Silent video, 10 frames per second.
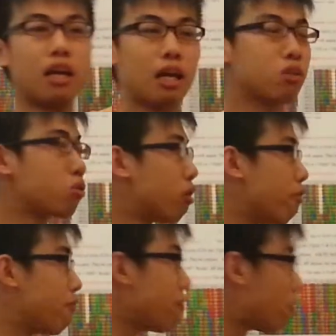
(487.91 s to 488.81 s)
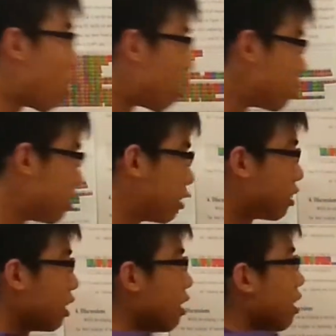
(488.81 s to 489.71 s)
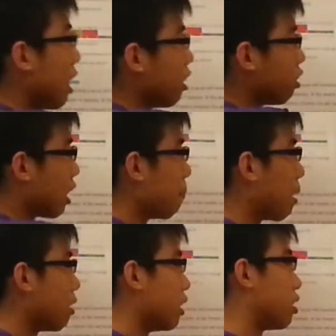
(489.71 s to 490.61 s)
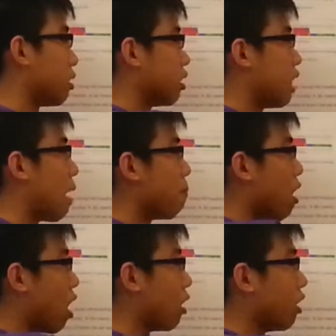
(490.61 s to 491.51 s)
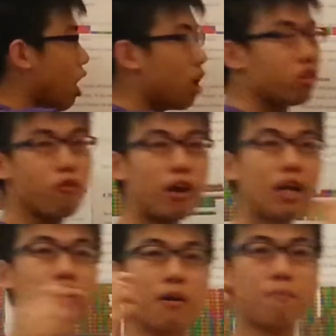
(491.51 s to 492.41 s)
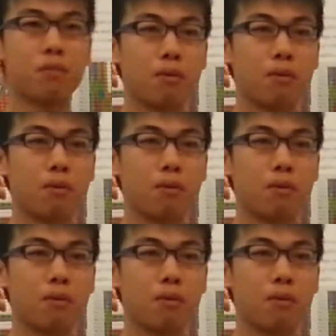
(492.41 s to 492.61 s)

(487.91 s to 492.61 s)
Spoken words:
enterophoresis and keep on this step on and on to find out the